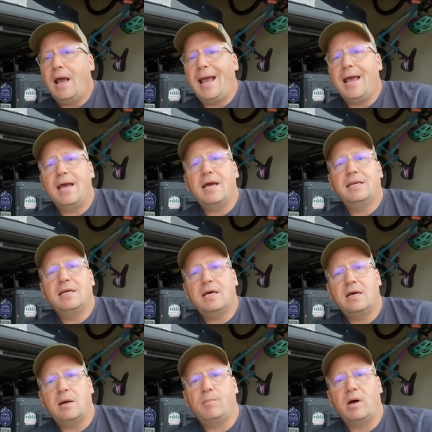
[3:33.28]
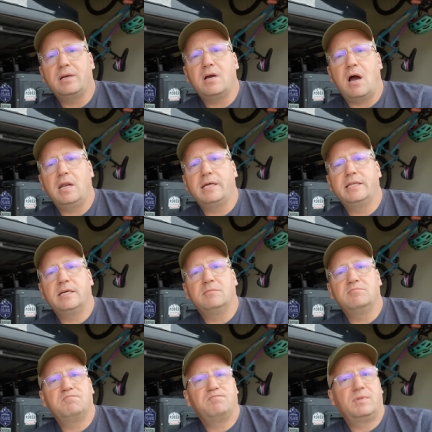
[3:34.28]
And upon calling
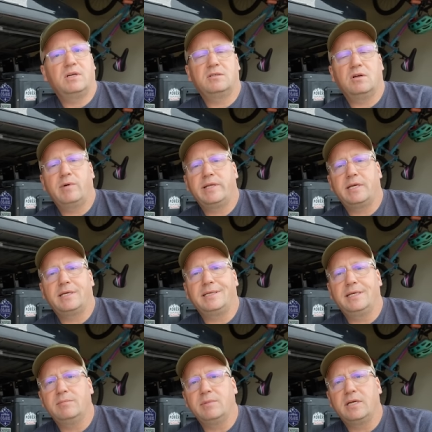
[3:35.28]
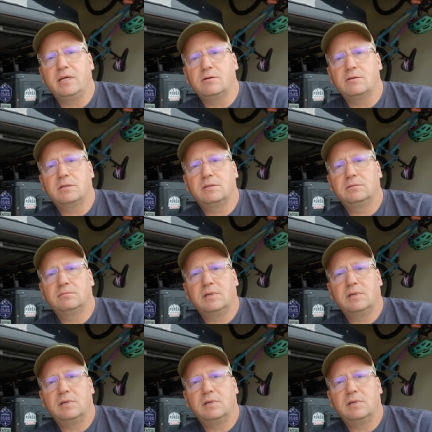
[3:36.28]
them, there's no way they could get me gears